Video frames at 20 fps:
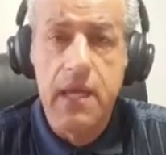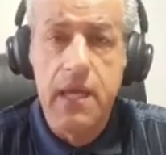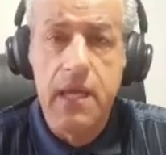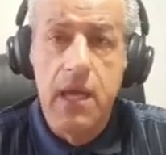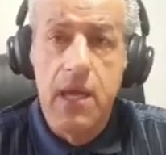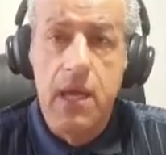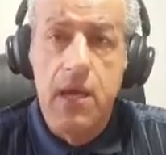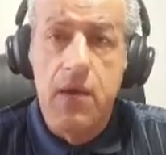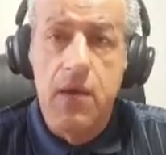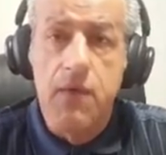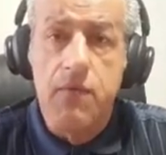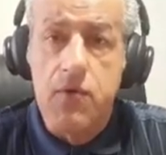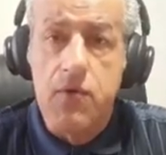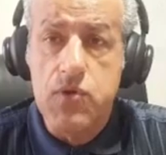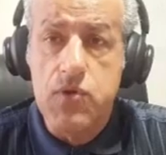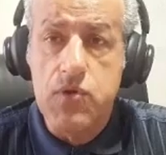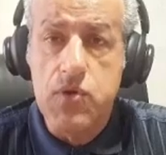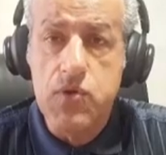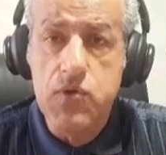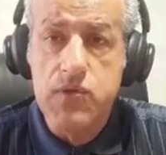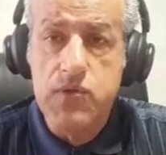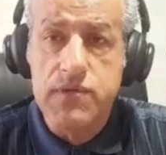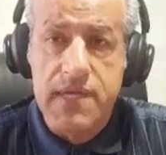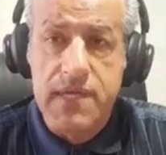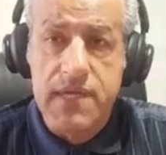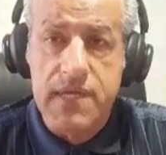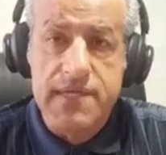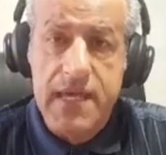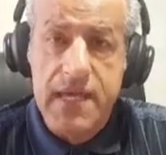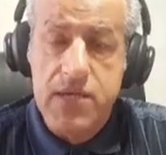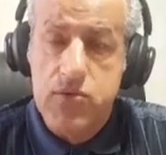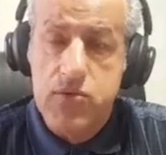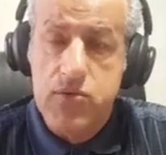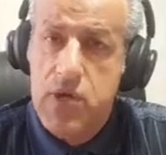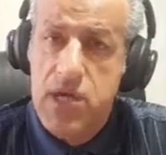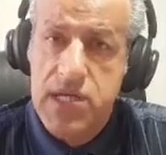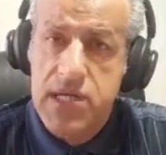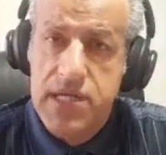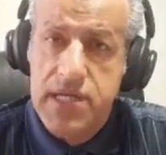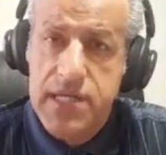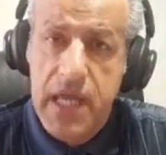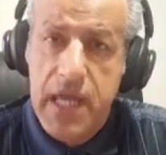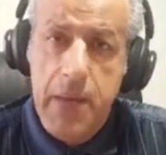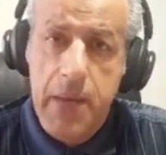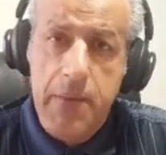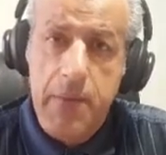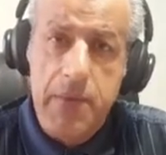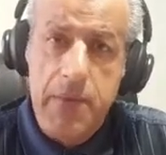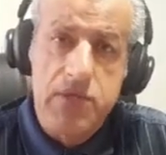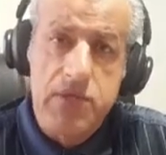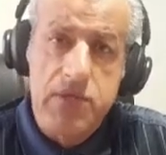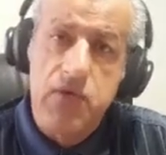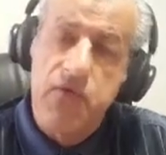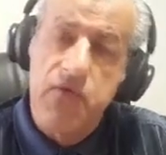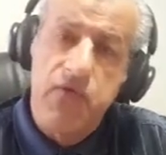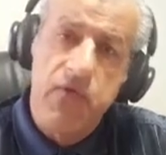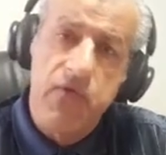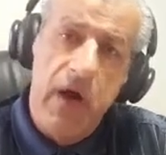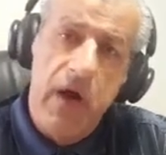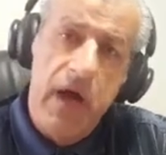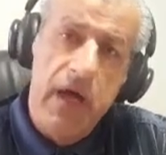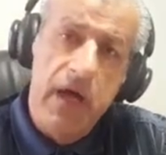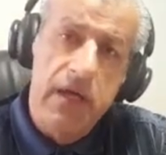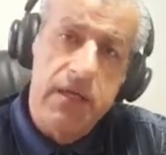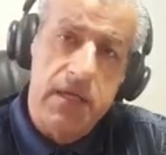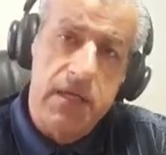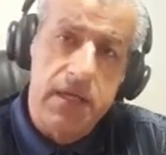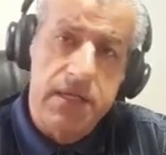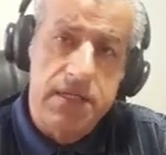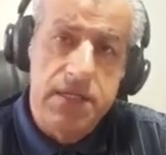we could use saturation tables to find its